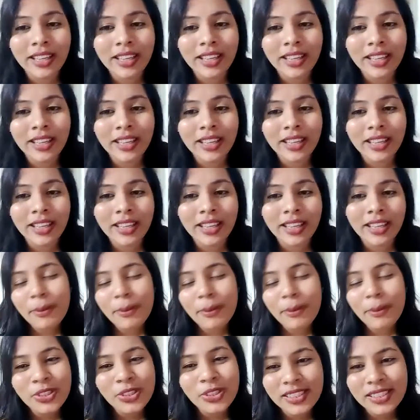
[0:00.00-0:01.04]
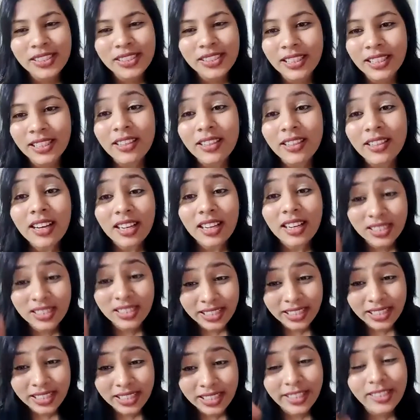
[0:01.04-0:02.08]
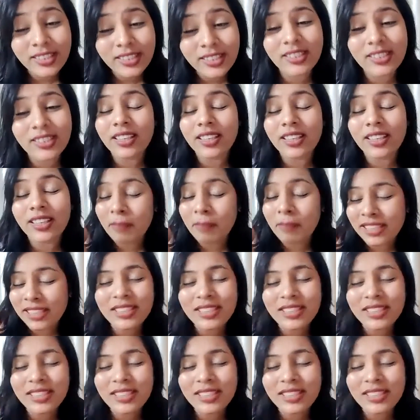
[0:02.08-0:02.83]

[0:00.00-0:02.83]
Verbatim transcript: I happened to see a status in my